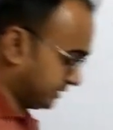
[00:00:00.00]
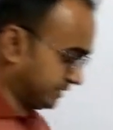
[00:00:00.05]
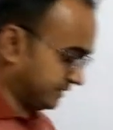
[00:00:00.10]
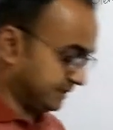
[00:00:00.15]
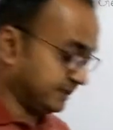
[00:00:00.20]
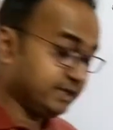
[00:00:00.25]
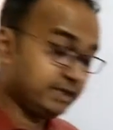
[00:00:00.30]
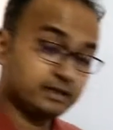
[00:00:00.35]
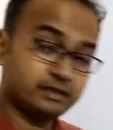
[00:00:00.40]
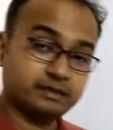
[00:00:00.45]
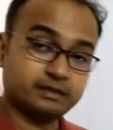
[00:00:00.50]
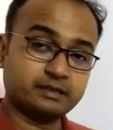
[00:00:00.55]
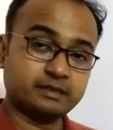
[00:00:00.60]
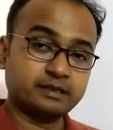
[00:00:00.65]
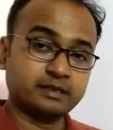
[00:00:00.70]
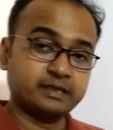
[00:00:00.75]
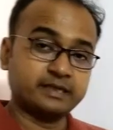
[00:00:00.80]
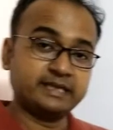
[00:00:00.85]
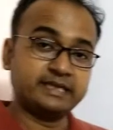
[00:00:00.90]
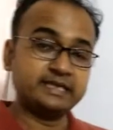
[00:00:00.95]
Here,
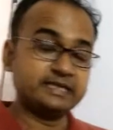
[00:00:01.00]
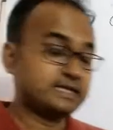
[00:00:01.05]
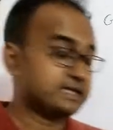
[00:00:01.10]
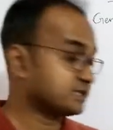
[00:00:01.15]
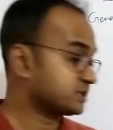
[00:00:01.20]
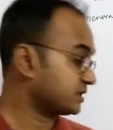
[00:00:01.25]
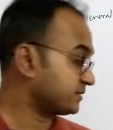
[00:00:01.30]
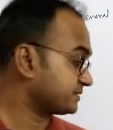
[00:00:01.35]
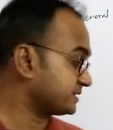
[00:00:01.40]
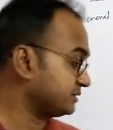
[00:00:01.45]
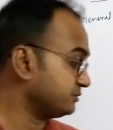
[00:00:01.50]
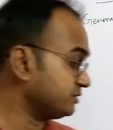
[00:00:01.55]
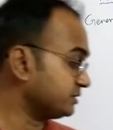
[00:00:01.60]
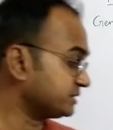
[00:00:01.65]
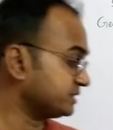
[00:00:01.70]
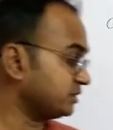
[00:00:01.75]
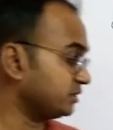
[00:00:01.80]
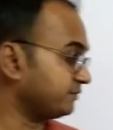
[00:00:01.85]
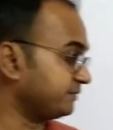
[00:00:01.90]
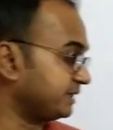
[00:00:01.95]
in case of
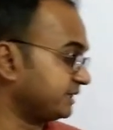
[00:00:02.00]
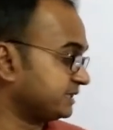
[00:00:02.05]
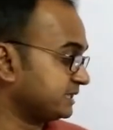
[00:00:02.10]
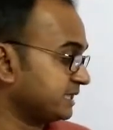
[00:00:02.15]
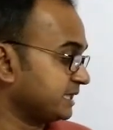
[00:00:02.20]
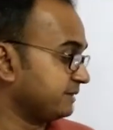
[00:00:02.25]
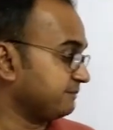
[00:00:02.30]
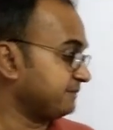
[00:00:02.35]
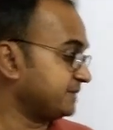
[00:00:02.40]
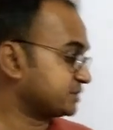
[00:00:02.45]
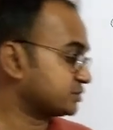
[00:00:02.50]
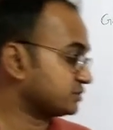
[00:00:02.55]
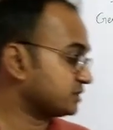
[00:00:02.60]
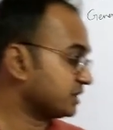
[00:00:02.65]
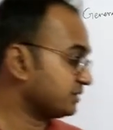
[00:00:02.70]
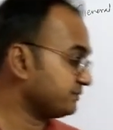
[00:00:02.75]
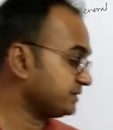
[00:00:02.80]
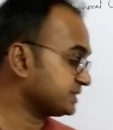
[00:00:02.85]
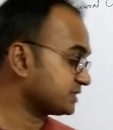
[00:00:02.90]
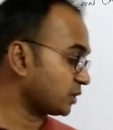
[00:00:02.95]
pseudocoelomate,
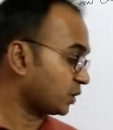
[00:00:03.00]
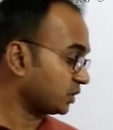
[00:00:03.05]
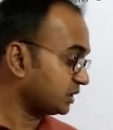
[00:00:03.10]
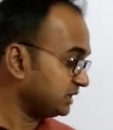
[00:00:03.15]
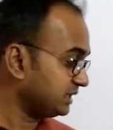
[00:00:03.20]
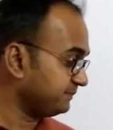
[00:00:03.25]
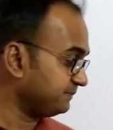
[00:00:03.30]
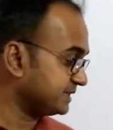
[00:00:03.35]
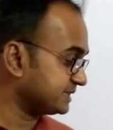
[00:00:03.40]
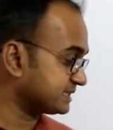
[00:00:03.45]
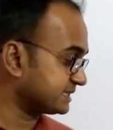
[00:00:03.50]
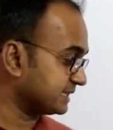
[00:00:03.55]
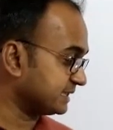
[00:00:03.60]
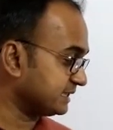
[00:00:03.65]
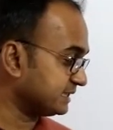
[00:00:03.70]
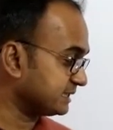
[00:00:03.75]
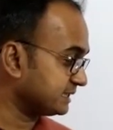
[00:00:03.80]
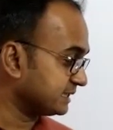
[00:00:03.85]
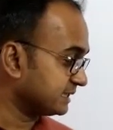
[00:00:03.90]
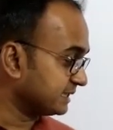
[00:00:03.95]
mesoderm is only
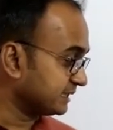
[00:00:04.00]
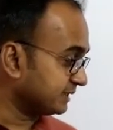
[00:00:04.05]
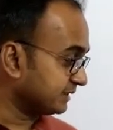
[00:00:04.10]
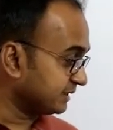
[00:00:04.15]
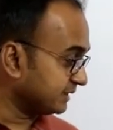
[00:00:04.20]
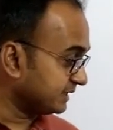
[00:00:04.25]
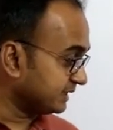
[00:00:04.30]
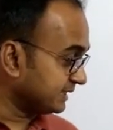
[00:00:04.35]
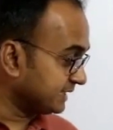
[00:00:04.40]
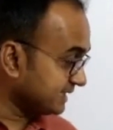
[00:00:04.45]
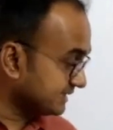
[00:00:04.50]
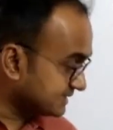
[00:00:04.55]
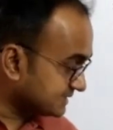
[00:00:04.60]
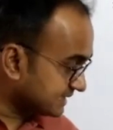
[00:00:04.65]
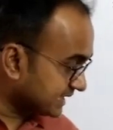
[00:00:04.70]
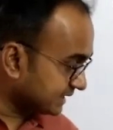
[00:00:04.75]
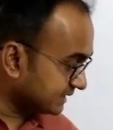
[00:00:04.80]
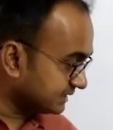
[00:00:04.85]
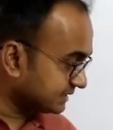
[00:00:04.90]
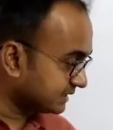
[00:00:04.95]
present
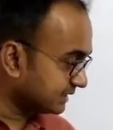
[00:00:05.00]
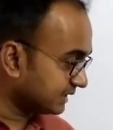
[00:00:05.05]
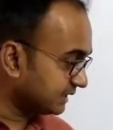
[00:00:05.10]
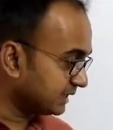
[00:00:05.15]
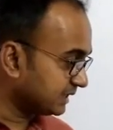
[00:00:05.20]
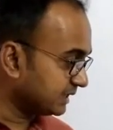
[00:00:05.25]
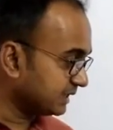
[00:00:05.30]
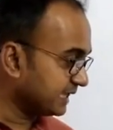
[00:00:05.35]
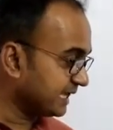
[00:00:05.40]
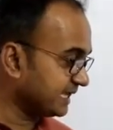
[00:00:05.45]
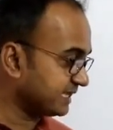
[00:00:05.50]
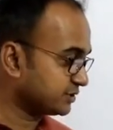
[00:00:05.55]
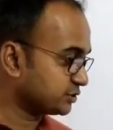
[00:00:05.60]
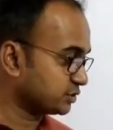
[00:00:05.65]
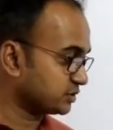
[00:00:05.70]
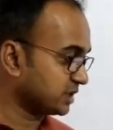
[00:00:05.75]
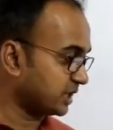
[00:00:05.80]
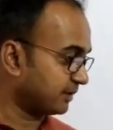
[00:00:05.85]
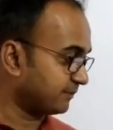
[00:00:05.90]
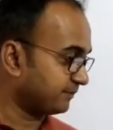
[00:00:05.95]
inside the
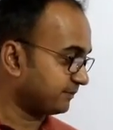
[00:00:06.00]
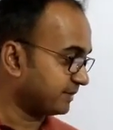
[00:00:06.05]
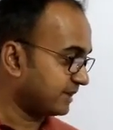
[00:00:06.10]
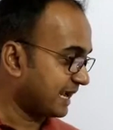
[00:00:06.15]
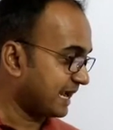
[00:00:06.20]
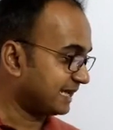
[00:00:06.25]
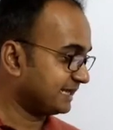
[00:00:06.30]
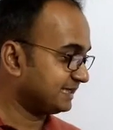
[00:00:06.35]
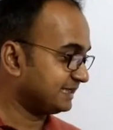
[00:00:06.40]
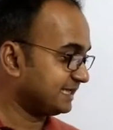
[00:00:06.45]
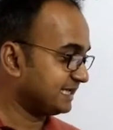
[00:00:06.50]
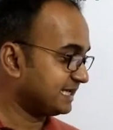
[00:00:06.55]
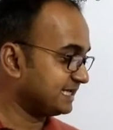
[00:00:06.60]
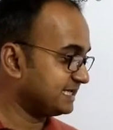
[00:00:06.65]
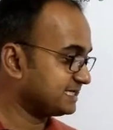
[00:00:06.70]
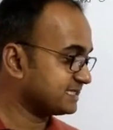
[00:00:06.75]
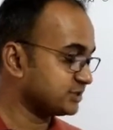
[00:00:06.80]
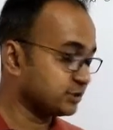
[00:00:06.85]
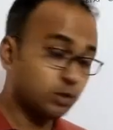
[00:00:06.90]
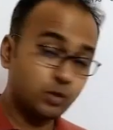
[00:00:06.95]
ectoderm and there
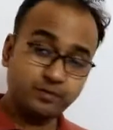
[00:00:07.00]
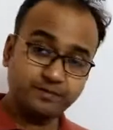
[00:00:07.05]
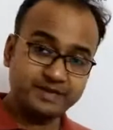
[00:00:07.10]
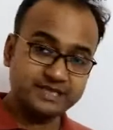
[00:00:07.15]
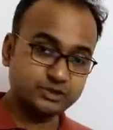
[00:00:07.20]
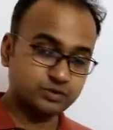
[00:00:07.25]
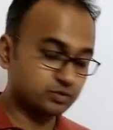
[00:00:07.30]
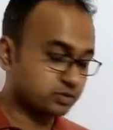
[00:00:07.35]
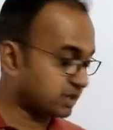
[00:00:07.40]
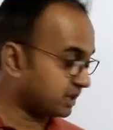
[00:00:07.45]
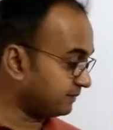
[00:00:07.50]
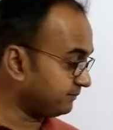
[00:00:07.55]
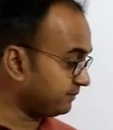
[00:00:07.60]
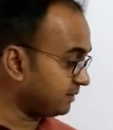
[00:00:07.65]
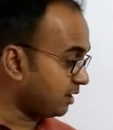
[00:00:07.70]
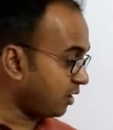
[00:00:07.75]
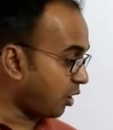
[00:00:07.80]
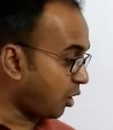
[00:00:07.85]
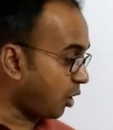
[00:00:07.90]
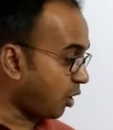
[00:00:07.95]
is no mesoderm
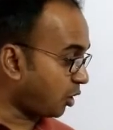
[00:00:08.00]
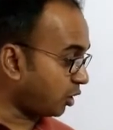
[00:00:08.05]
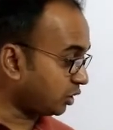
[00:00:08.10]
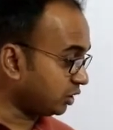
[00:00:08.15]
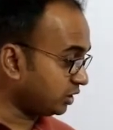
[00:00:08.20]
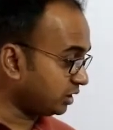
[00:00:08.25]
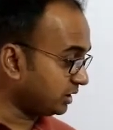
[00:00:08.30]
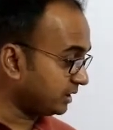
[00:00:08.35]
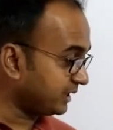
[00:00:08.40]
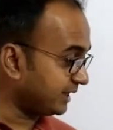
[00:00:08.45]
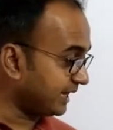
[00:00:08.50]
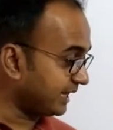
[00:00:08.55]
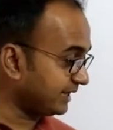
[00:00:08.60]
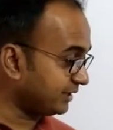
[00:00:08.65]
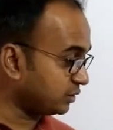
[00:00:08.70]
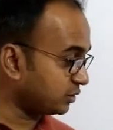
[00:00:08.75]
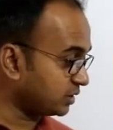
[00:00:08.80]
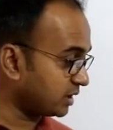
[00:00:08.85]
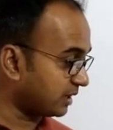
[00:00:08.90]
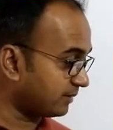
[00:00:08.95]
on
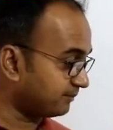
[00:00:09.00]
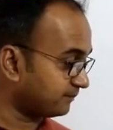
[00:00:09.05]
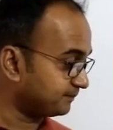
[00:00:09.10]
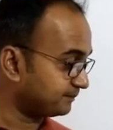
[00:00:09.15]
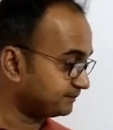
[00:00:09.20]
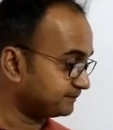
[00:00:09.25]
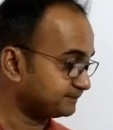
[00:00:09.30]
endoderm.